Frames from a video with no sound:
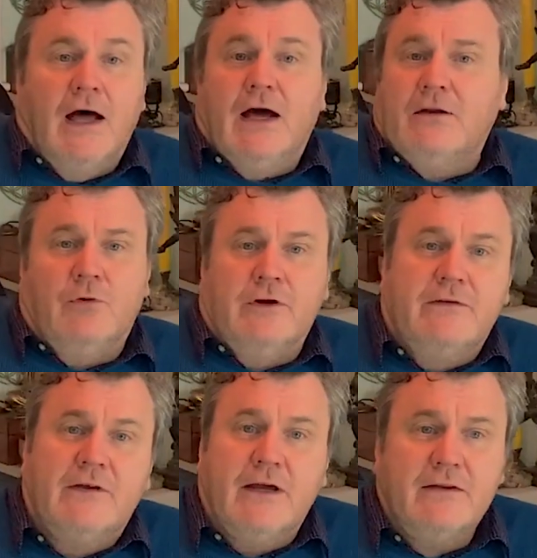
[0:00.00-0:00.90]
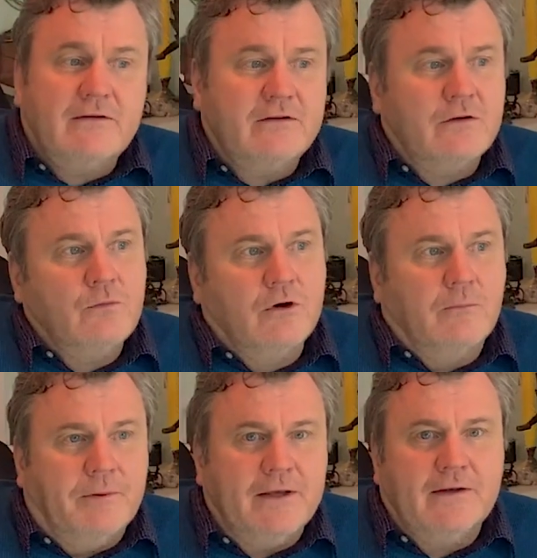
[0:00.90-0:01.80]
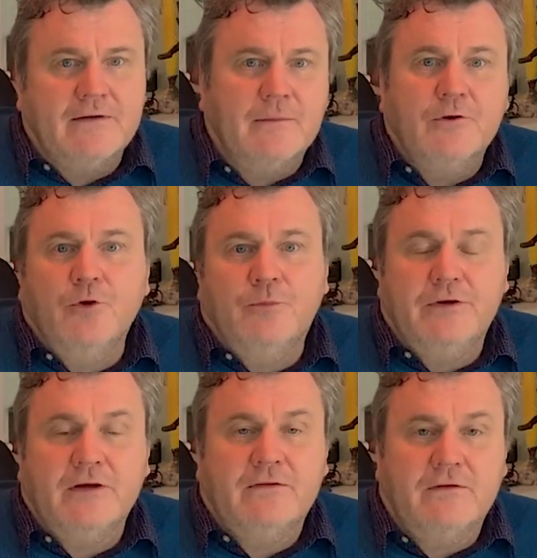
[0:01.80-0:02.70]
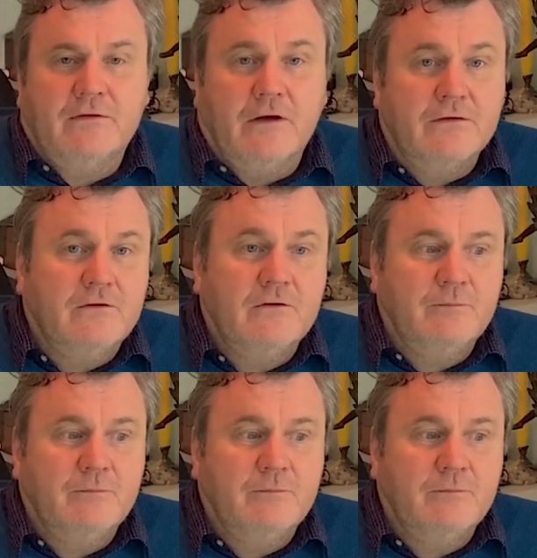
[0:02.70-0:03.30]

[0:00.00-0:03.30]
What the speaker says: I don't want to say this. I don't want to be someone who predicts disasters,